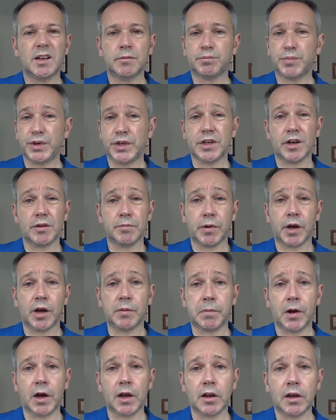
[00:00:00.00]
But you don't buy a
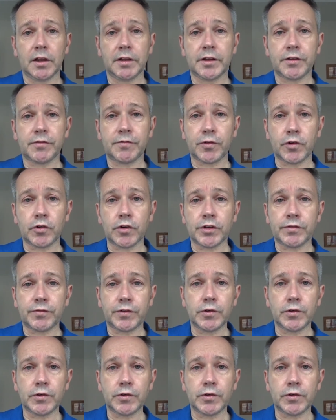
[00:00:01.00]
bike like this for its fuel